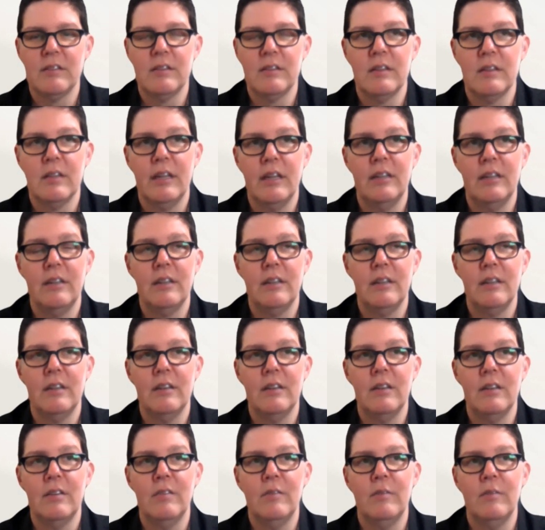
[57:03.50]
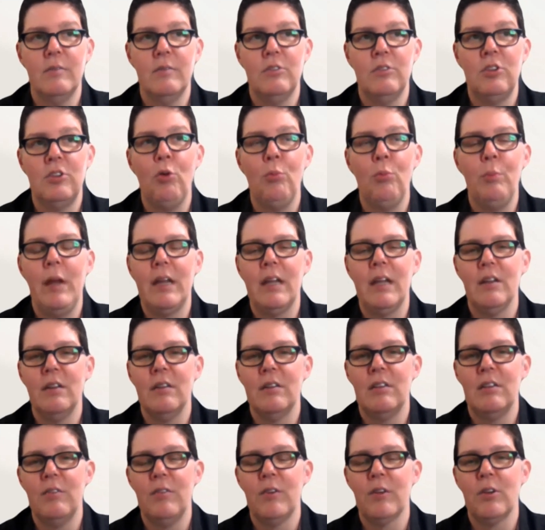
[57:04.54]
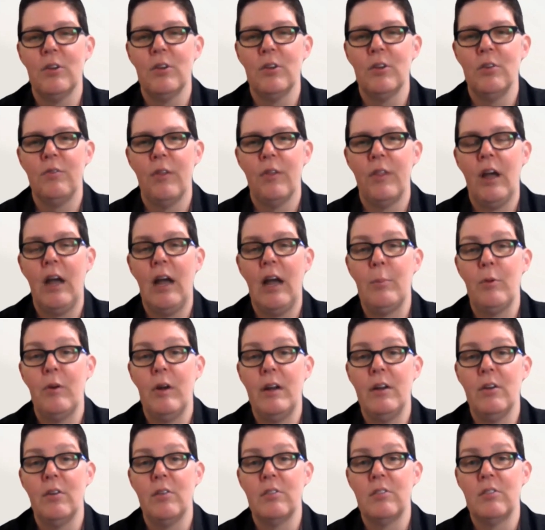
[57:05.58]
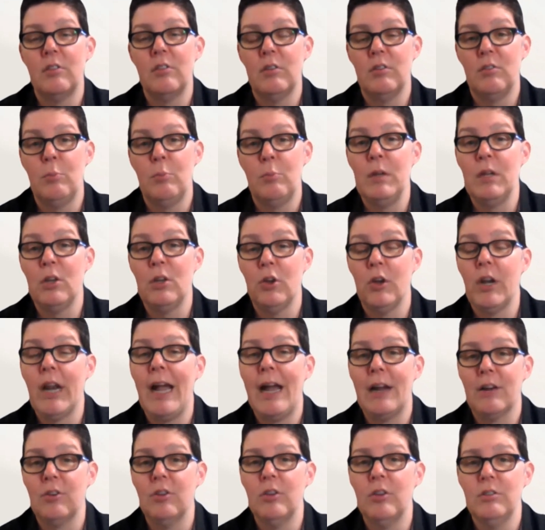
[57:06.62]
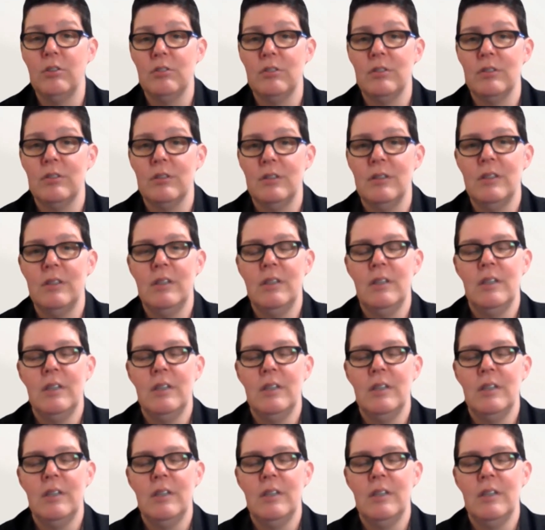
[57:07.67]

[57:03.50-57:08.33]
that don't make it difficult for the operators to be good actors,